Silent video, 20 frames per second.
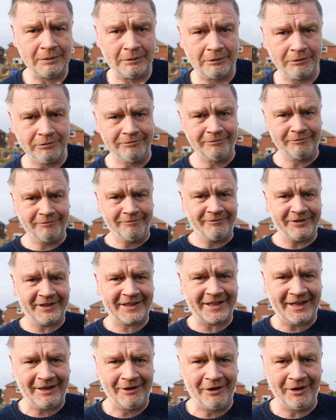Ooh,
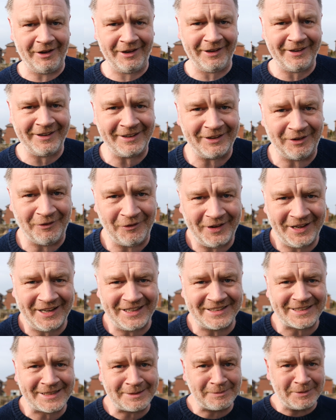bigger. Hey,
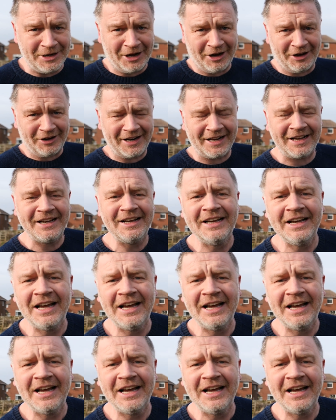is that a banana?